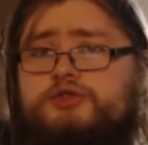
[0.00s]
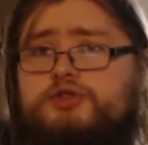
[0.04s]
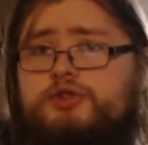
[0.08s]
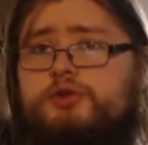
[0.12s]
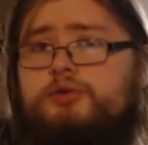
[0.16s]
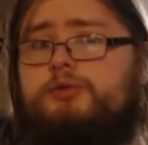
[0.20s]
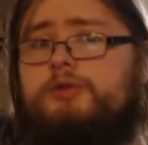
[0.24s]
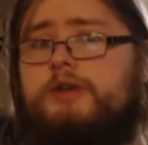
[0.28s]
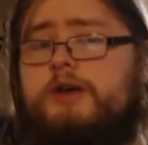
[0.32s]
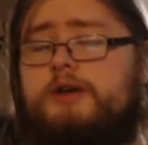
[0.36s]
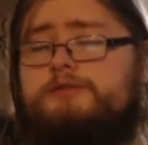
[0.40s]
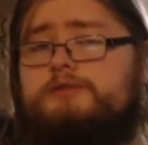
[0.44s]

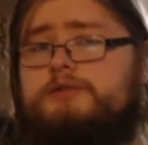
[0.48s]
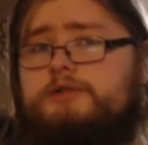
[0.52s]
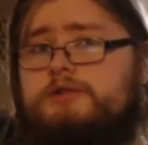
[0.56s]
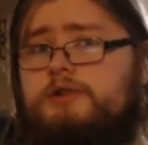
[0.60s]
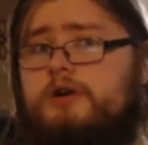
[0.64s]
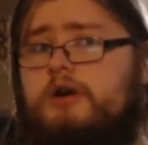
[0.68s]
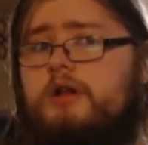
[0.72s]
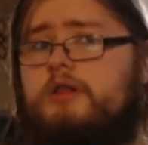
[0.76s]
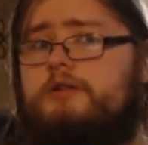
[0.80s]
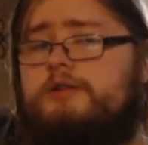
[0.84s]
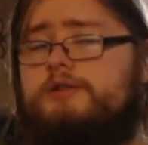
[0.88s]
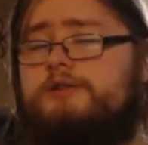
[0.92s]

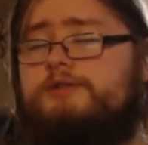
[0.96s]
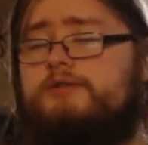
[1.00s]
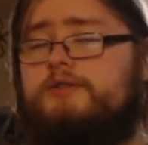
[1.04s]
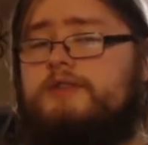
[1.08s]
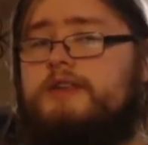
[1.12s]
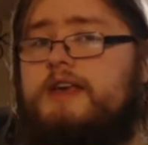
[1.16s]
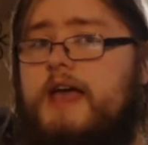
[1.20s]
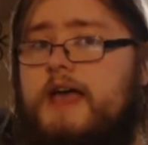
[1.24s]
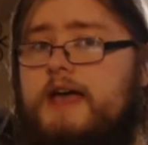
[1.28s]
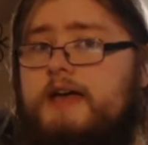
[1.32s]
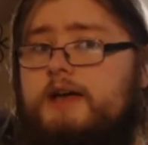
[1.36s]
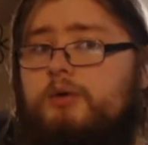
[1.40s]
$2,000 for
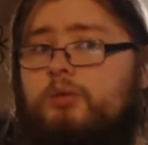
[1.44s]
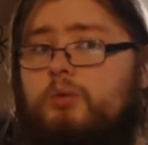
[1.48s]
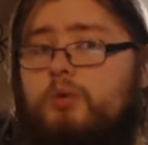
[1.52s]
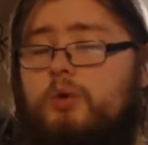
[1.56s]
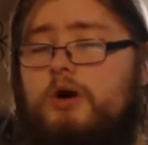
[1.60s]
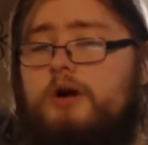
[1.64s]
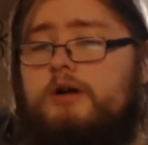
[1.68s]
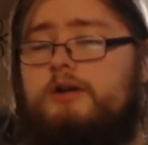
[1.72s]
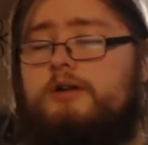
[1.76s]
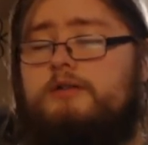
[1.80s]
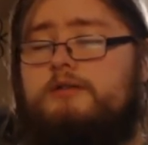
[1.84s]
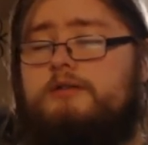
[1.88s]
the Egg
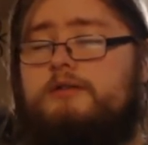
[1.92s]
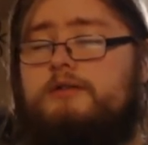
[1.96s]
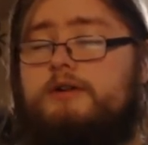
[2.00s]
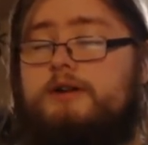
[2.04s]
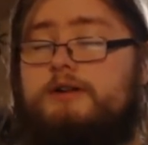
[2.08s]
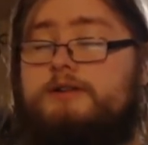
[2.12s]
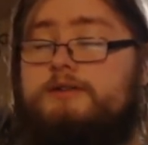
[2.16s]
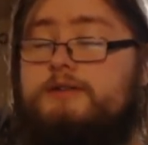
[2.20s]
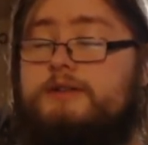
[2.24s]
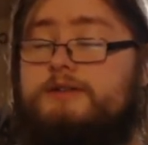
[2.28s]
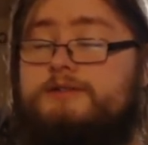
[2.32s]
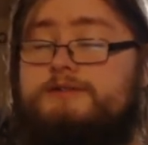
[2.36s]
1. Or
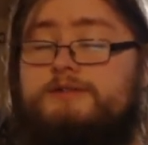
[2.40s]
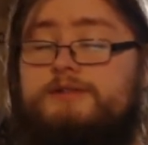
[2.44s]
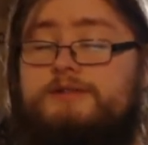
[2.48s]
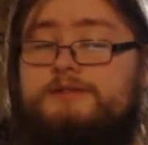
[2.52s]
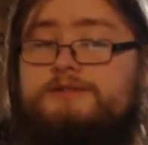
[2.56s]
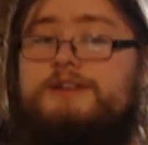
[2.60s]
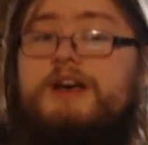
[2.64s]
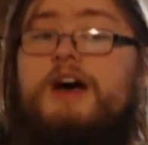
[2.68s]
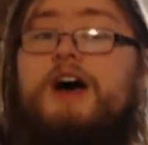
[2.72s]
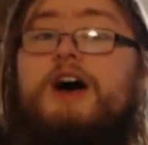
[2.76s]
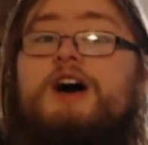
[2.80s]
not $2,000.